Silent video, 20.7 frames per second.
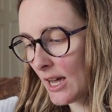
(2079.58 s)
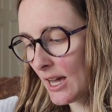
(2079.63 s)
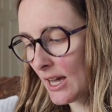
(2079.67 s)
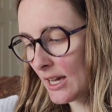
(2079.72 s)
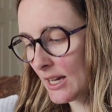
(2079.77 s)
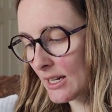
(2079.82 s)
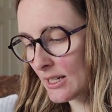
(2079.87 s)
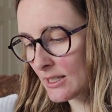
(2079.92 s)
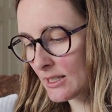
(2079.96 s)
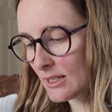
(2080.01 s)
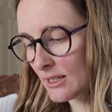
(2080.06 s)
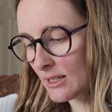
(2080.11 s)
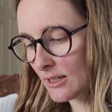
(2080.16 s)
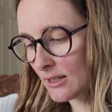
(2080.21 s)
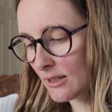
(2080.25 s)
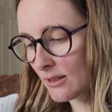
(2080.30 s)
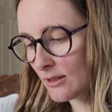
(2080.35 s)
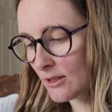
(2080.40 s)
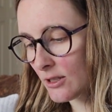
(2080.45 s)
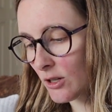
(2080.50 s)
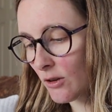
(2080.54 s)
and
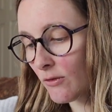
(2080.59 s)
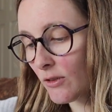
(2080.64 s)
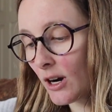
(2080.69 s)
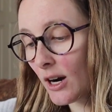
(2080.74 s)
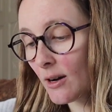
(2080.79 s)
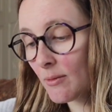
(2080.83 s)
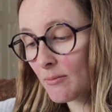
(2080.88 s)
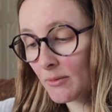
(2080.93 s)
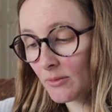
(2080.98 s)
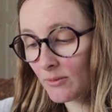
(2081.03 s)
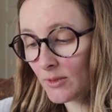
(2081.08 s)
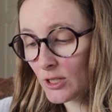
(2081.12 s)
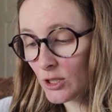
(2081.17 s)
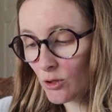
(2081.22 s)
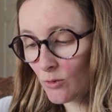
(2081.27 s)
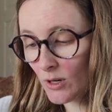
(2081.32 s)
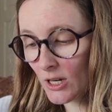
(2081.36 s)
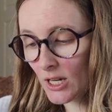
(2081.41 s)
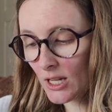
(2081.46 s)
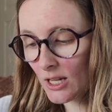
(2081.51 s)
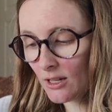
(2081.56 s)
so far I'm
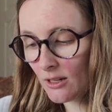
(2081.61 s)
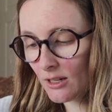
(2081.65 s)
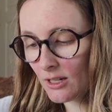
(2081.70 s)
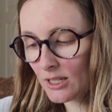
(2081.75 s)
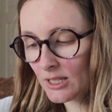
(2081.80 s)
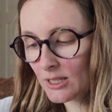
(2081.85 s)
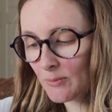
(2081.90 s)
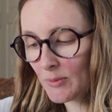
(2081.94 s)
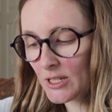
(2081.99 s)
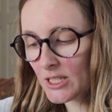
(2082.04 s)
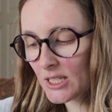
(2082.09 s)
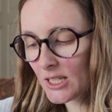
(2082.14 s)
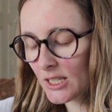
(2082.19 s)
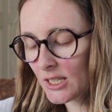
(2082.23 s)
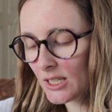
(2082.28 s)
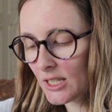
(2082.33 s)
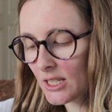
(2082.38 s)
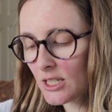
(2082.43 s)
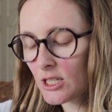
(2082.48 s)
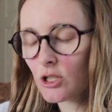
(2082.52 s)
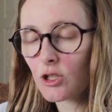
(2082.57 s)
enjoying it. It's
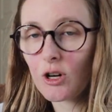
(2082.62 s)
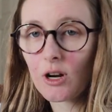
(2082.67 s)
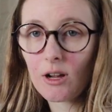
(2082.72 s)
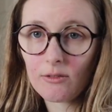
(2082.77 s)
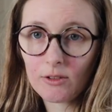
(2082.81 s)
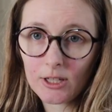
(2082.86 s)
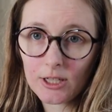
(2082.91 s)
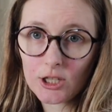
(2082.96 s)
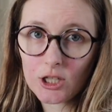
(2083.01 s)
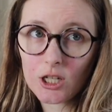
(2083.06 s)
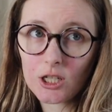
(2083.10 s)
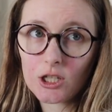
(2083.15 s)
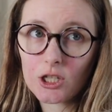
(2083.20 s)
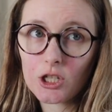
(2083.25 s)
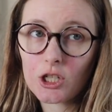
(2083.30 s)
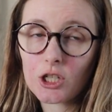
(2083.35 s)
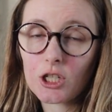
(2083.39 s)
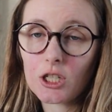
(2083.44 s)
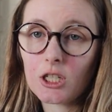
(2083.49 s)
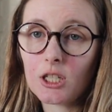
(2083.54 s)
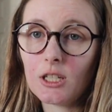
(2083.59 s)
basically this travel agent.
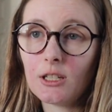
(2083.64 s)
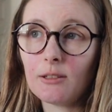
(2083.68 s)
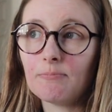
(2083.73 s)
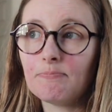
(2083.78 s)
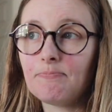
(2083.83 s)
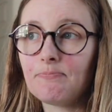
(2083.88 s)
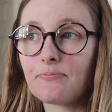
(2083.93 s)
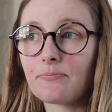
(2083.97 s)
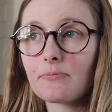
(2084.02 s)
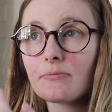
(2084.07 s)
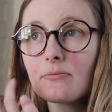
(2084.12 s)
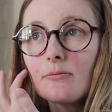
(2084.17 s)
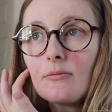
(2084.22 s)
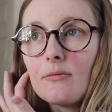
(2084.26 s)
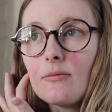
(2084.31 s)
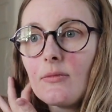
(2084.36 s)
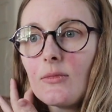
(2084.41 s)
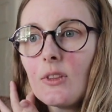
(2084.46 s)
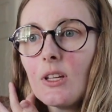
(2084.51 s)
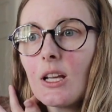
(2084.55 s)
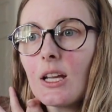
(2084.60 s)
She
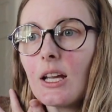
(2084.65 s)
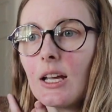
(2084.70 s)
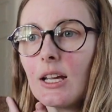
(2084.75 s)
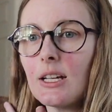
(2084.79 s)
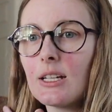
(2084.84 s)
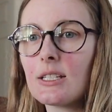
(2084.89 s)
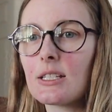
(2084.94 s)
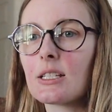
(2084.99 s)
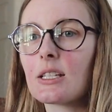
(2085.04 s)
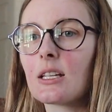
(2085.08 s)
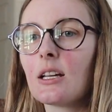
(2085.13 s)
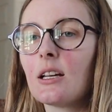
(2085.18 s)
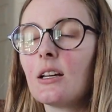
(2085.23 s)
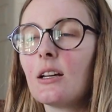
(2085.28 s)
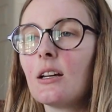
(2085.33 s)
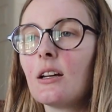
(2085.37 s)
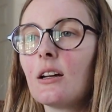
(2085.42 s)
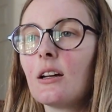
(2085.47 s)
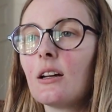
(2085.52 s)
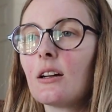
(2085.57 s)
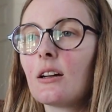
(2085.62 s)
is
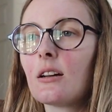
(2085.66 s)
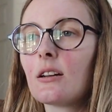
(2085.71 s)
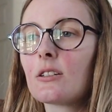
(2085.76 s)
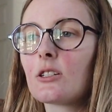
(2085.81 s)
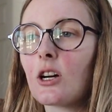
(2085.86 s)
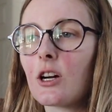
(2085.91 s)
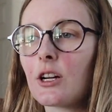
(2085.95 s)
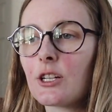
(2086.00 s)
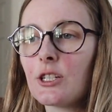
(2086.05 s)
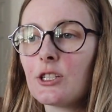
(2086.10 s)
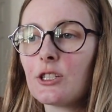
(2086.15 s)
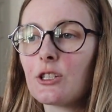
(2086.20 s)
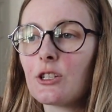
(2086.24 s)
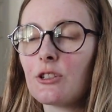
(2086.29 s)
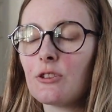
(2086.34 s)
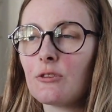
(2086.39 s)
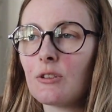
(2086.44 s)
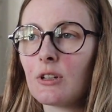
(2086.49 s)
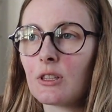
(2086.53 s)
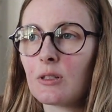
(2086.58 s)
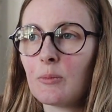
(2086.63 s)
talking
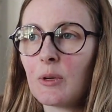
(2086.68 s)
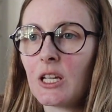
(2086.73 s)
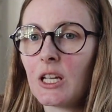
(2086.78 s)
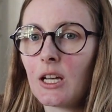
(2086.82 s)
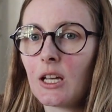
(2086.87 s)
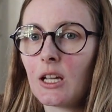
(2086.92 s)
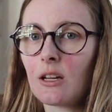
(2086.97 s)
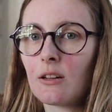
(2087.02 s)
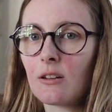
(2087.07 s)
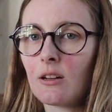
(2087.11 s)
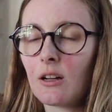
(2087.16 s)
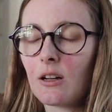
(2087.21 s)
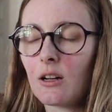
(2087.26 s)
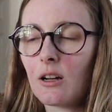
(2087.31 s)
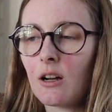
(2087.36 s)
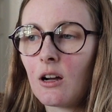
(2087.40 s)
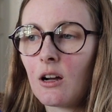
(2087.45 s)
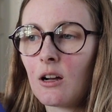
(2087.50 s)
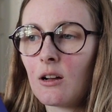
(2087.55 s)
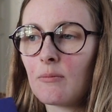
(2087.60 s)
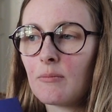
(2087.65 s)
to, at the beginning,
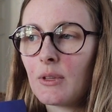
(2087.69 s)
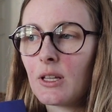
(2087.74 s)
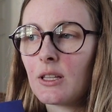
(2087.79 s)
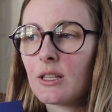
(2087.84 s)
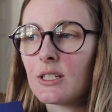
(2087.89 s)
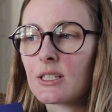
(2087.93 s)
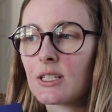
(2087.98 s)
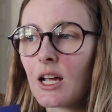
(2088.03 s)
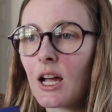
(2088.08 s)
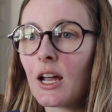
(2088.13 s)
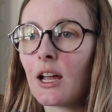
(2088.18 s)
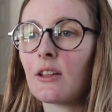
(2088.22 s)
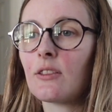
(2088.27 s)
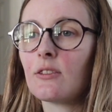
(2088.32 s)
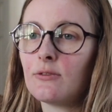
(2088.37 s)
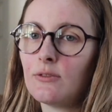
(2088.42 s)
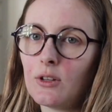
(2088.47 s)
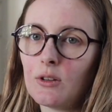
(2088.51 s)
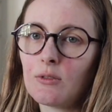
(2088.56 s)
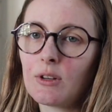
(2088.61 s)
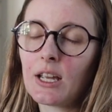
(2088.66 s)
this guy on the
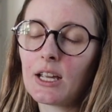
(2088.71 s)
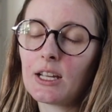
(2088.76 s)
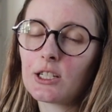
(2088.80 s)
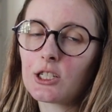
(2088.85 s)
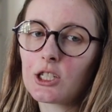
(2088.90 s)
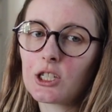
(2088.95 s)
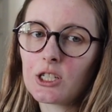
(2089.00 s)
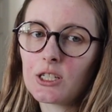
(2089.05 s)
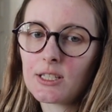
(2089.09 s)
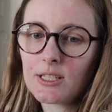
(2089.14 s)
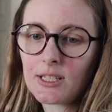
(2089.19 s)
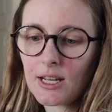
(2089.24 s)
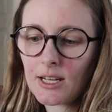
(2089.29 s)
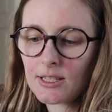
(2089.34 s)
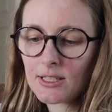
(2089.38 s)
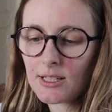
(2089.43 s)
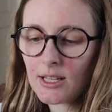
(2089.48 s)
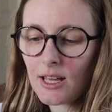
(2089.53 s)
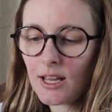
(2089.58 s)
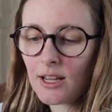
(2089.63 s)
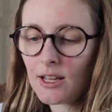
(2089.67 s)
phone, and she
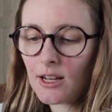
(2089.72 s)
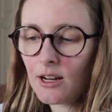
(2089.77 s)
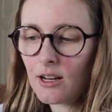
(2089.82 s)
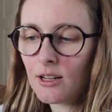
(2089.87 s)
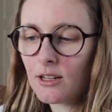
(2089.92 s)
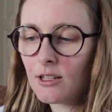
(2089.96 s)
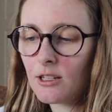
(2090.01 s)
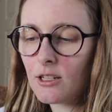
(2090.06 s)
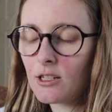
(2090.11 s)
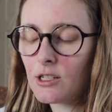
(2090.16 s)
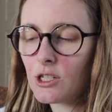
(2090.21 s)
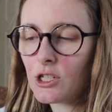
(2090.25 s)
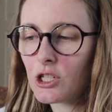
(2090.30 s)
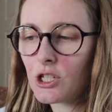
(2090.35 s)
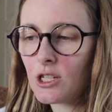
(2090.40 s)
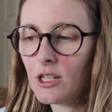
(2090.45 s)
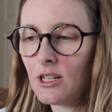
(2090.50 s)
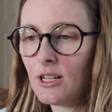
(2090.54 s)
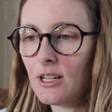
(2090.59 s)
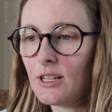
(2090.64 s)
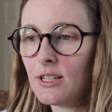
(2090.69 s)
says that
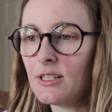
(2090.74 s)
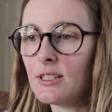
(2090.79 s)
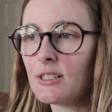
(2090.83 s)
she